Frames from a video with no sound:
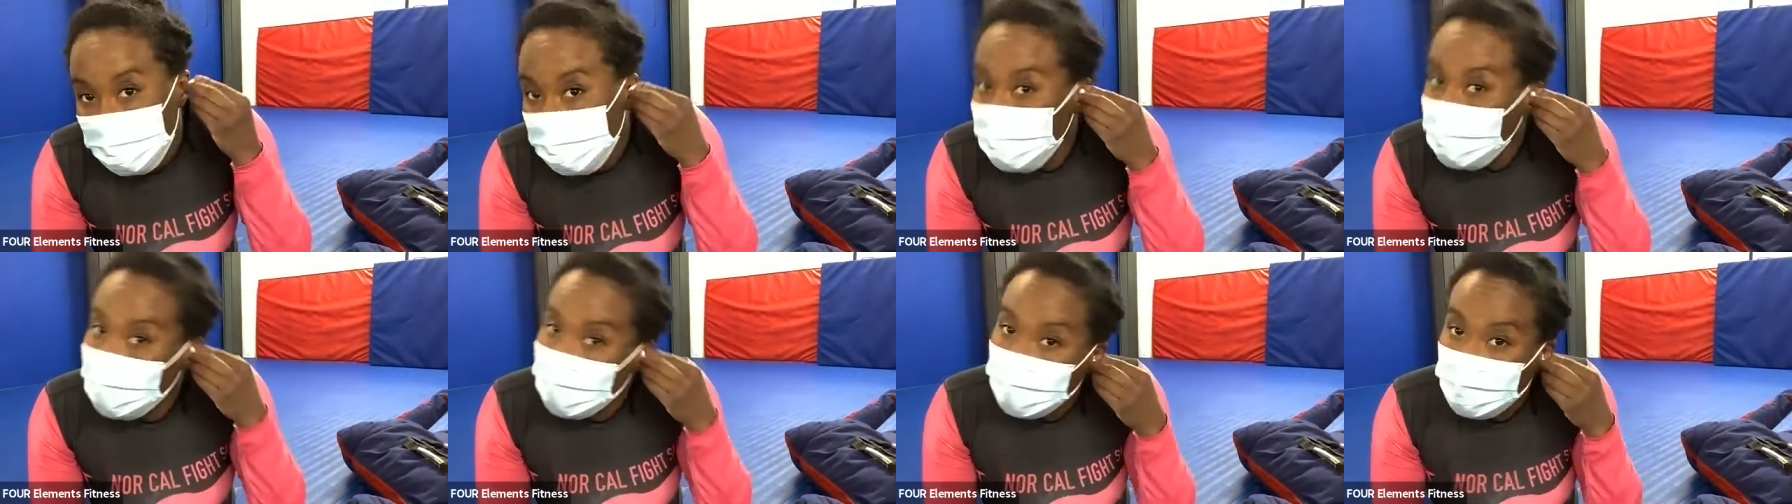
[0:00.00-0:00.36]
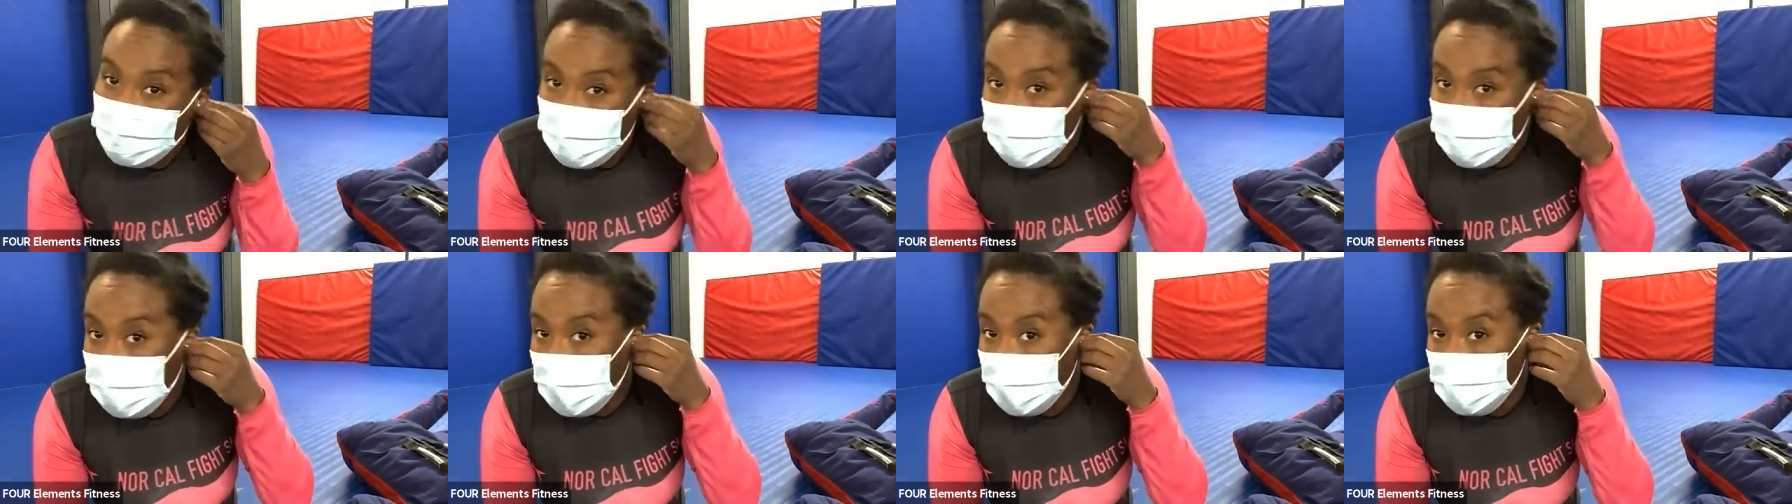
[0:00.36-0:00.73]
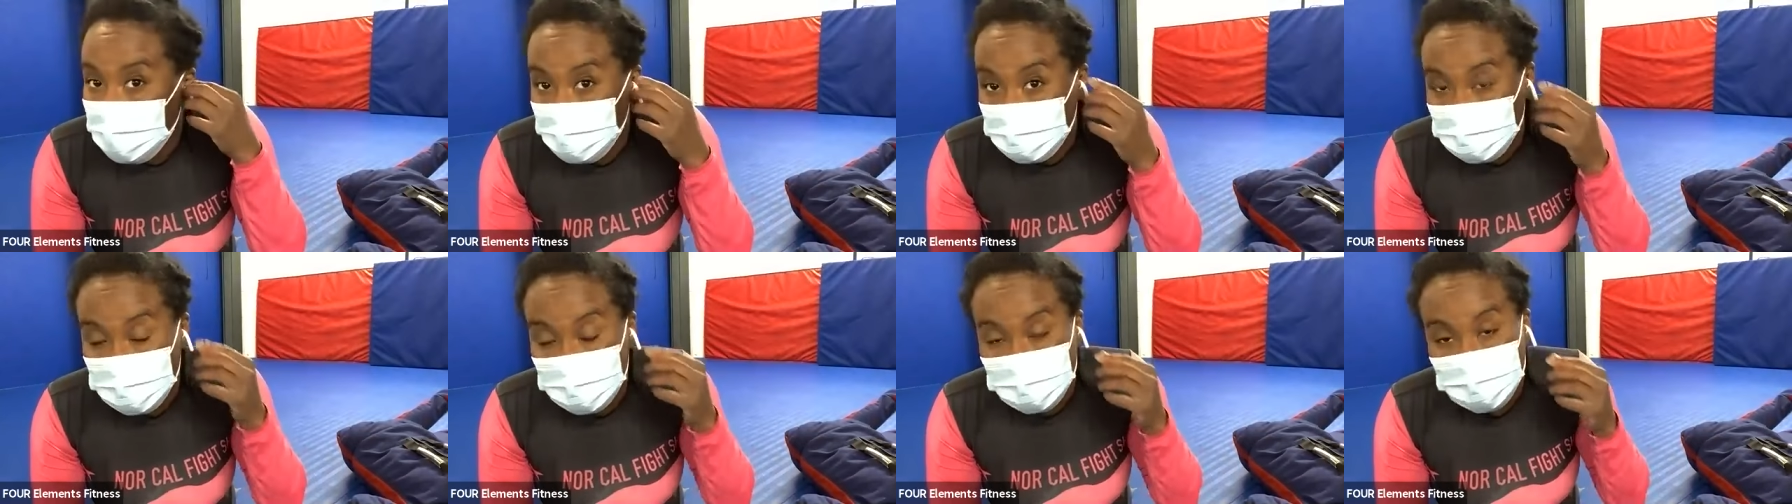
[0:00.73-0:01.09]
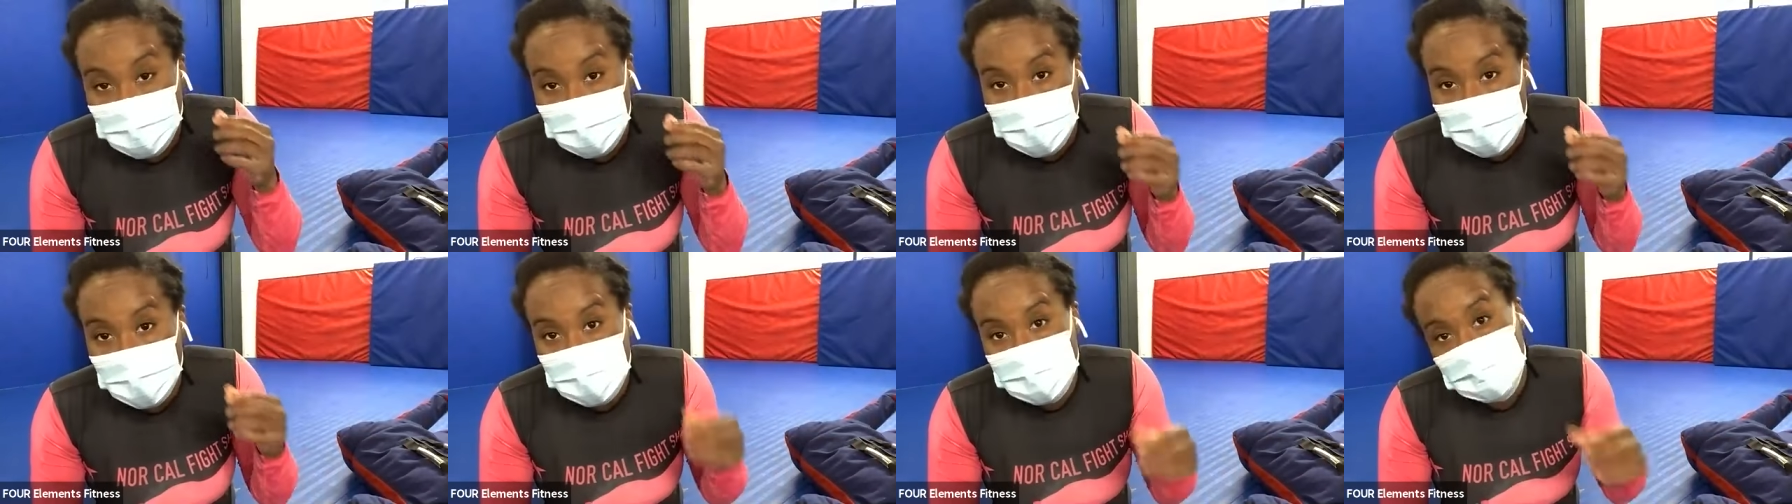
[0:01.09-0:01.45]
If you're able to get
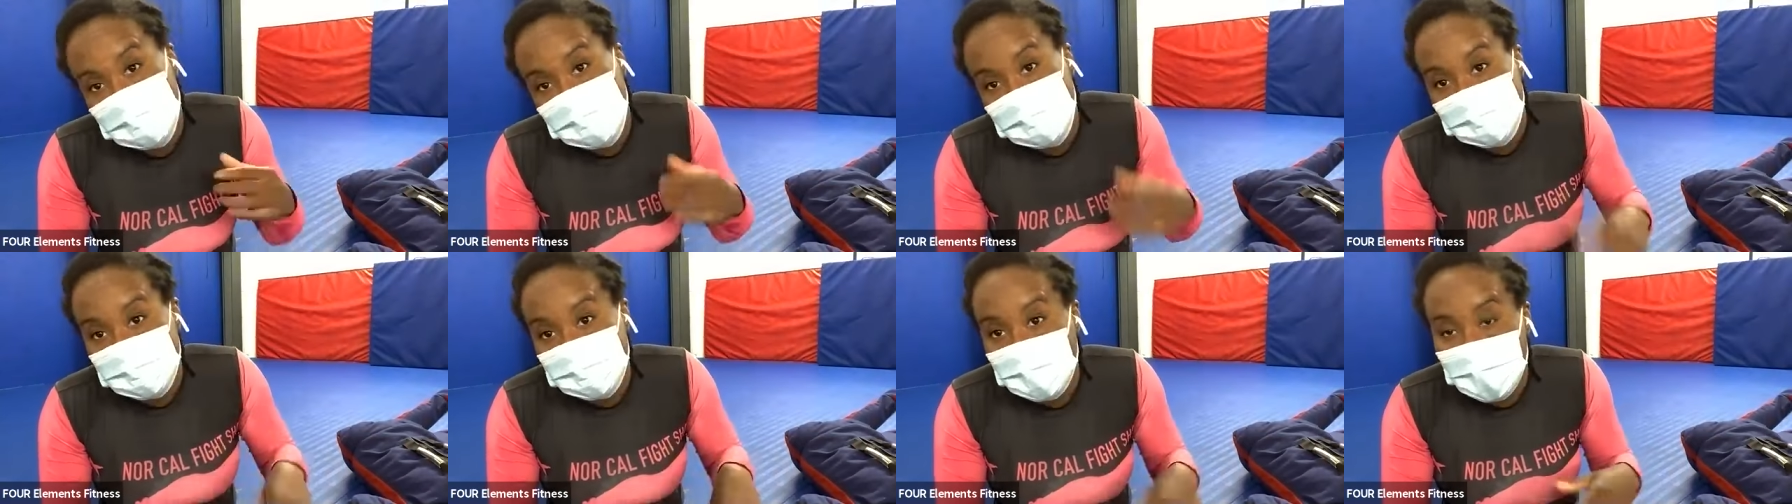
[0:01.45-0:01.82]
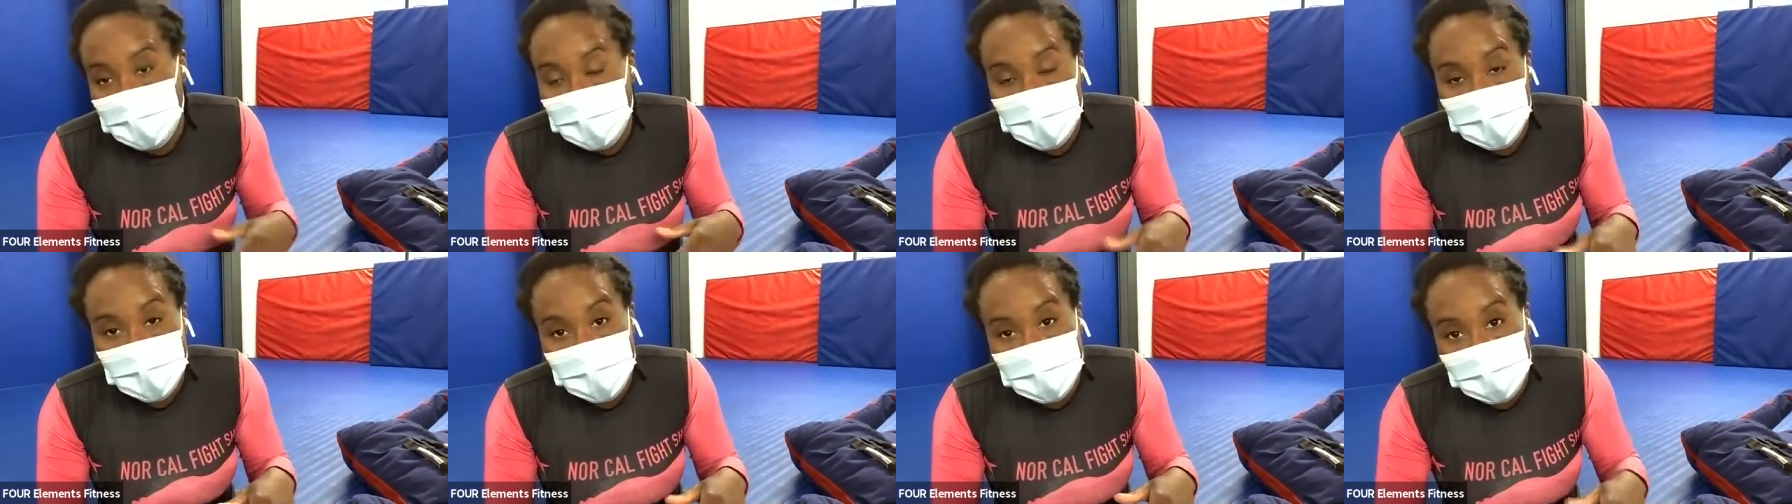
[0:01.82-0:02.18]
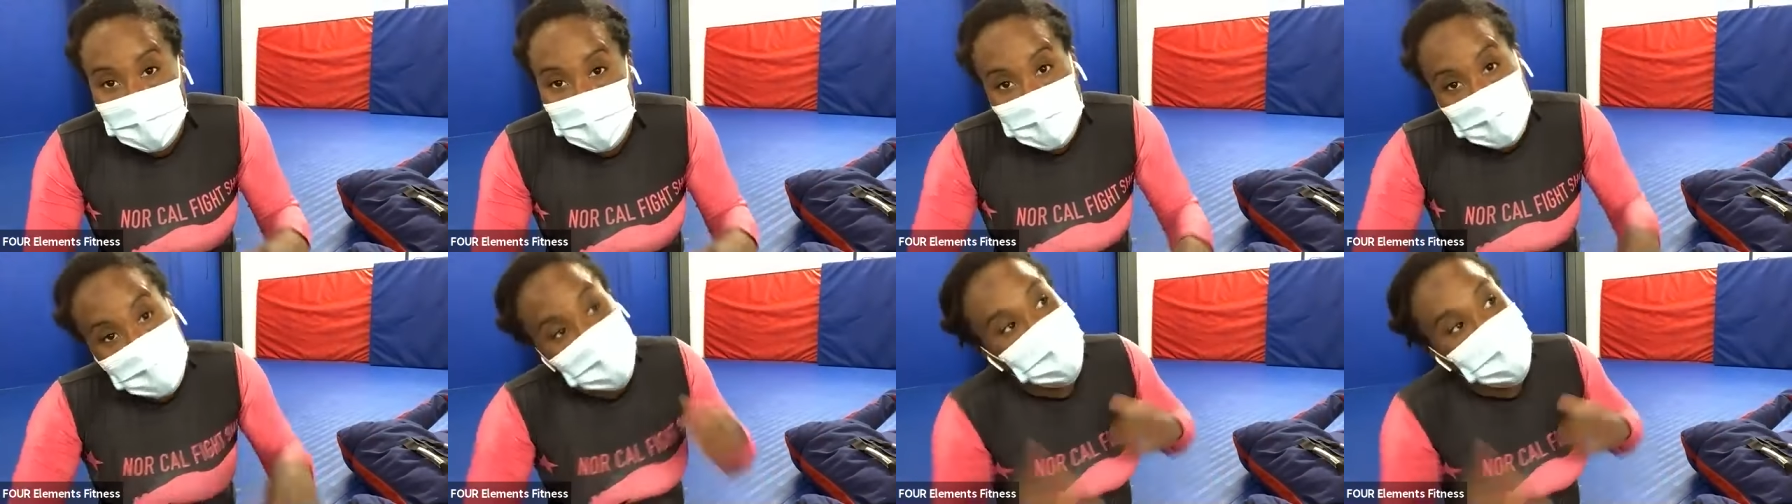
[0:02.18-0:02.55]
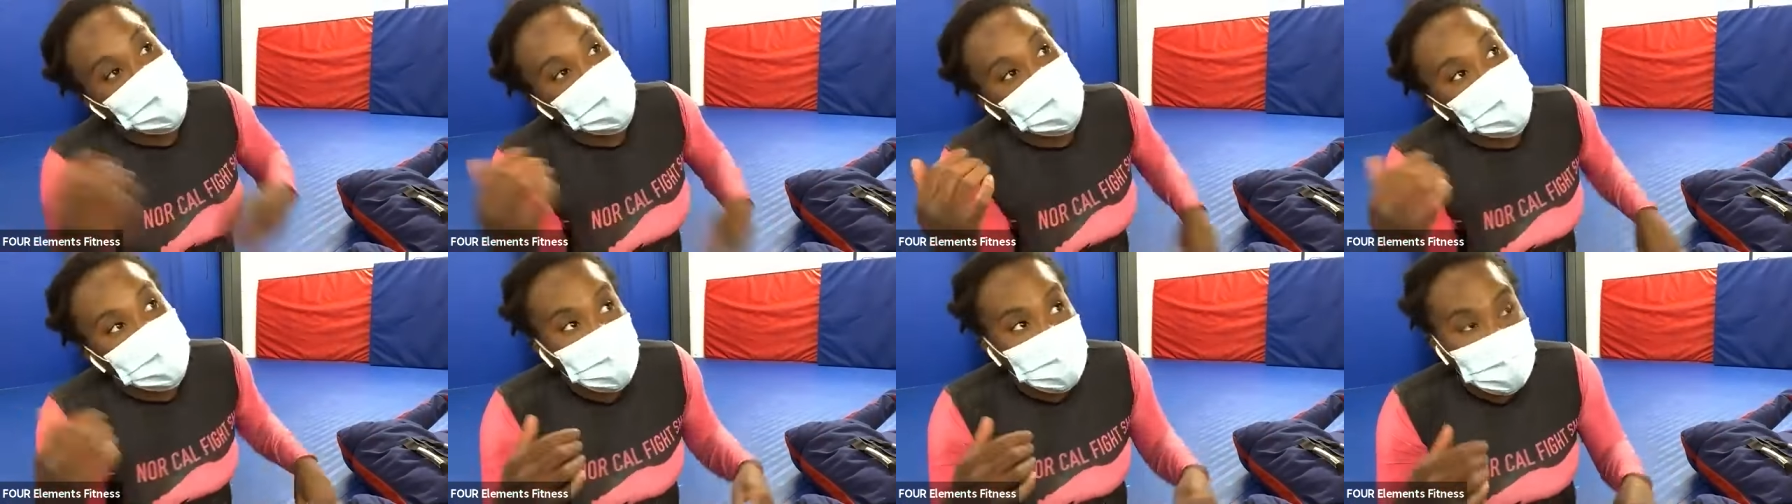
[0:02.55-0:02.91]
your head to the side, you
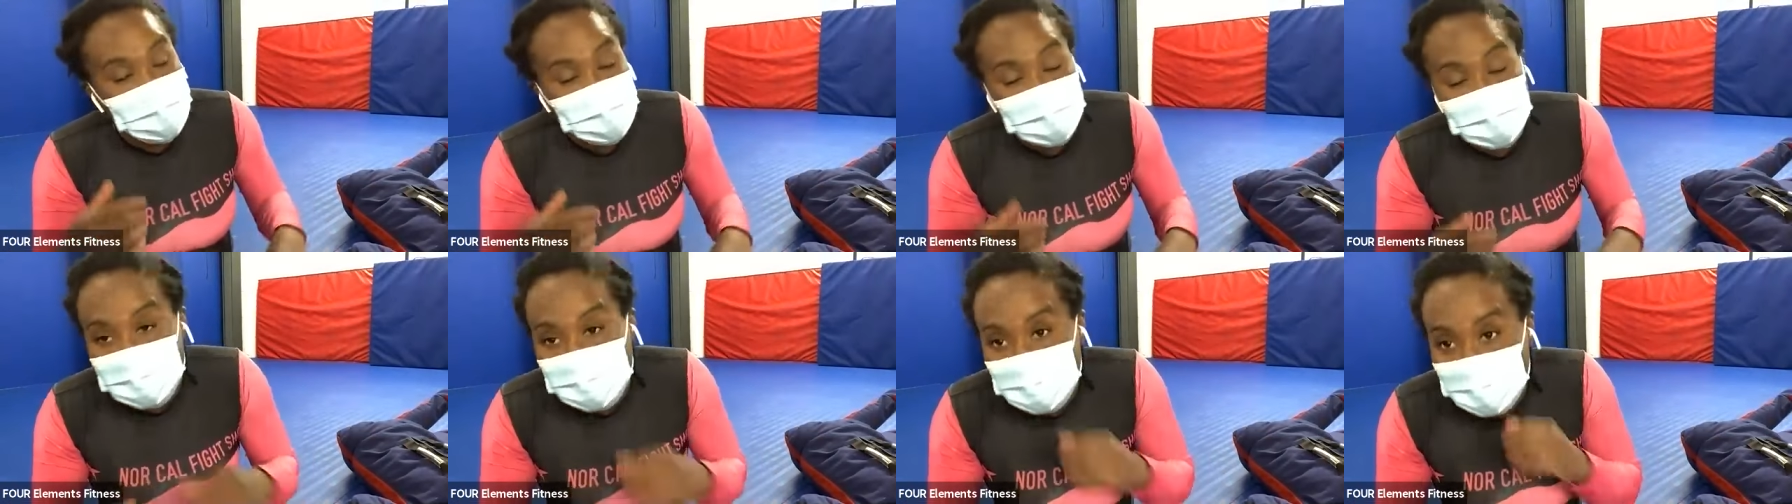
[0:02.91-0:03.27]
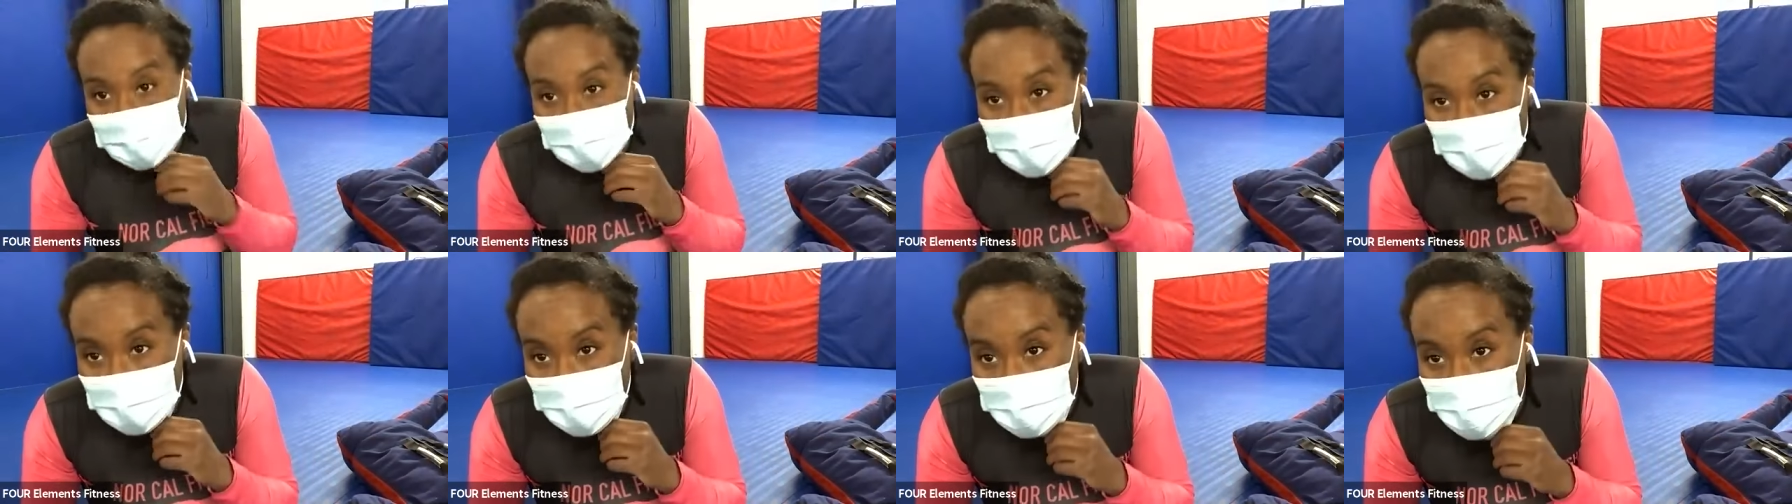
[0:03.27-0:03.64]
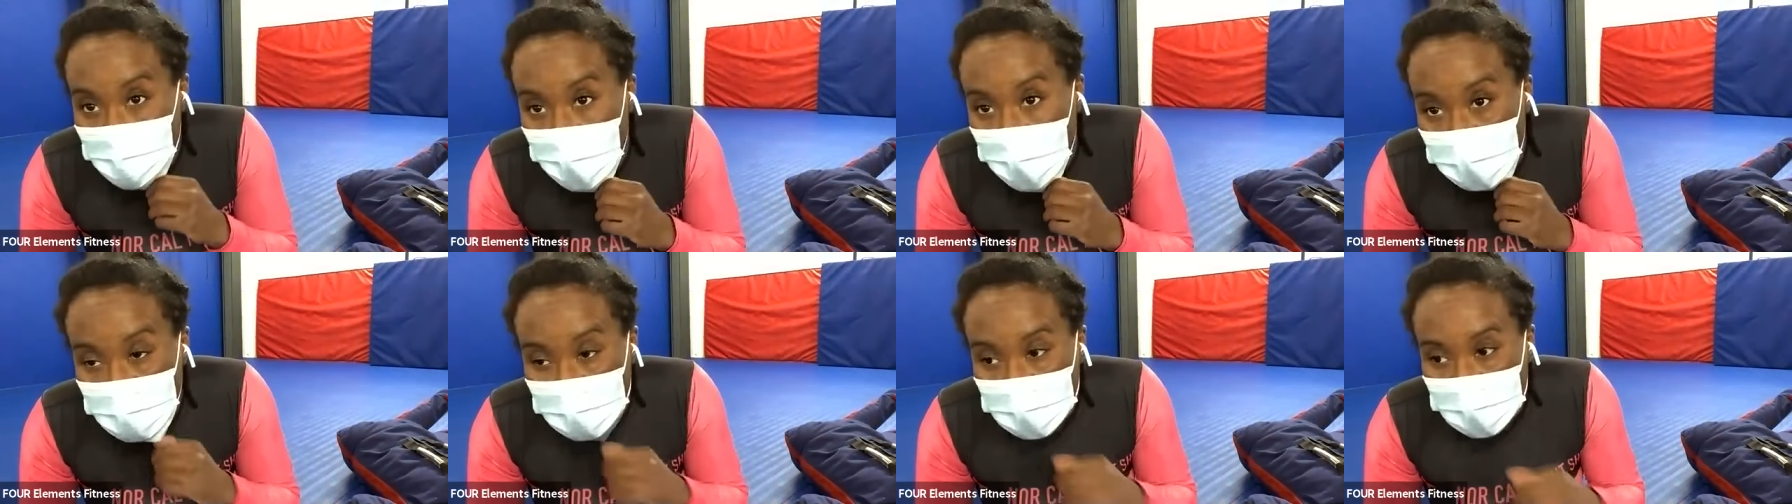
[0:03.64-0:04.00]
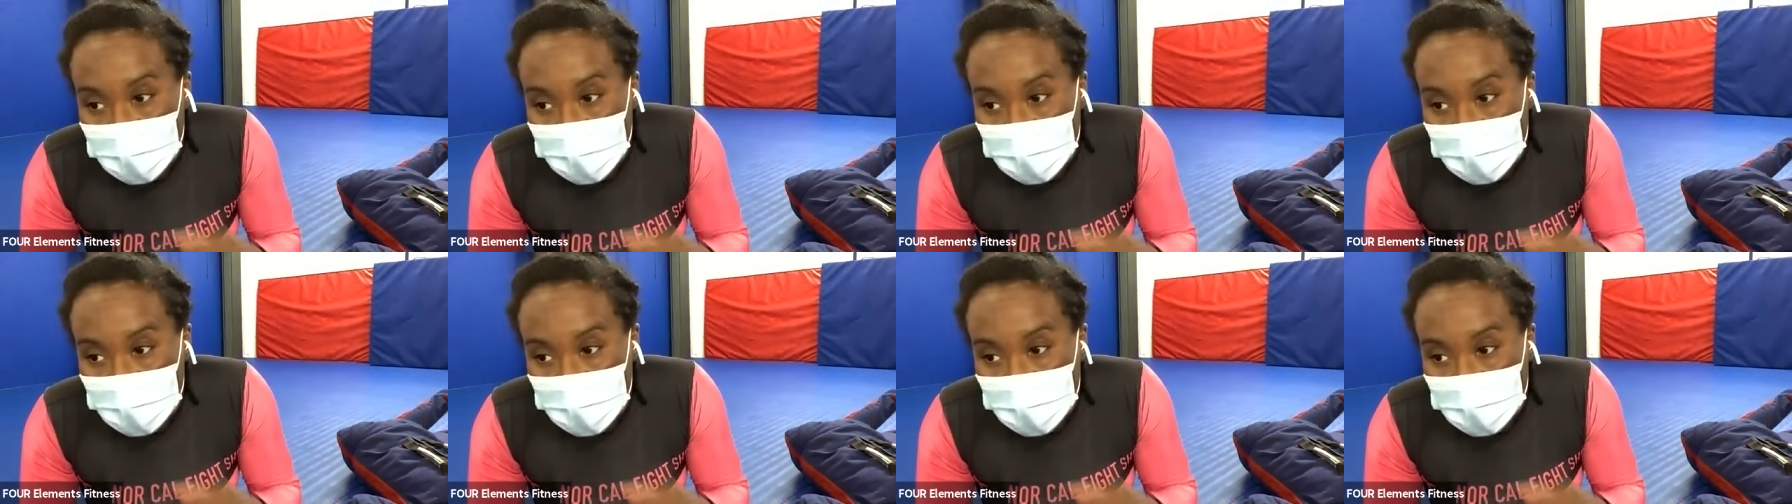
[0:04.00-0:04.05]
can still hit the sit out.